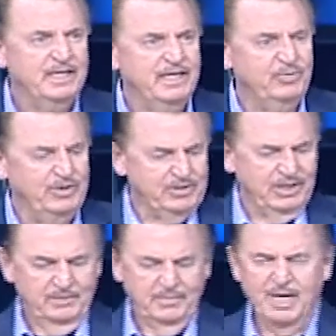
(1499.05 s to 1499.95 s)
Anyway,
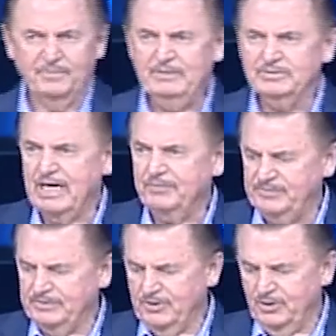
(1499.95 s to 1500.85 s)
a lot of people got
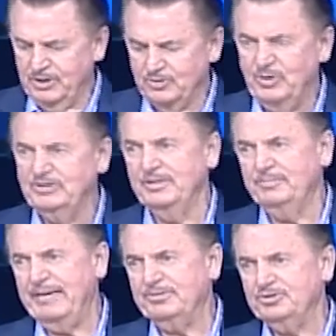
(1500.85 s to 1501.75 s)
filled with the Holy Ghost. We was in the
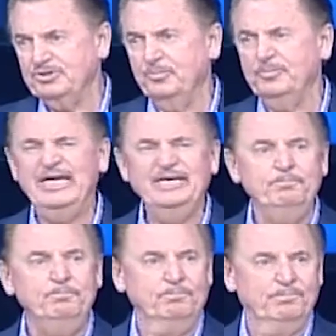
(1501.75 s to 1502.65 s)
Baptist church, in the
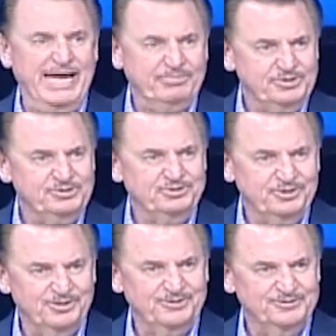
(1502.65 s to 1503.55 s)
Baptist
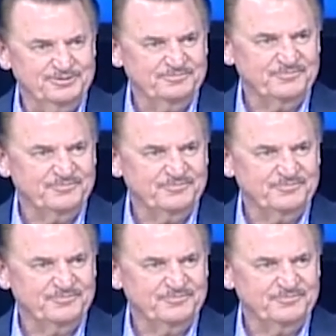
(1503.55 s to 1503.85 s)
church.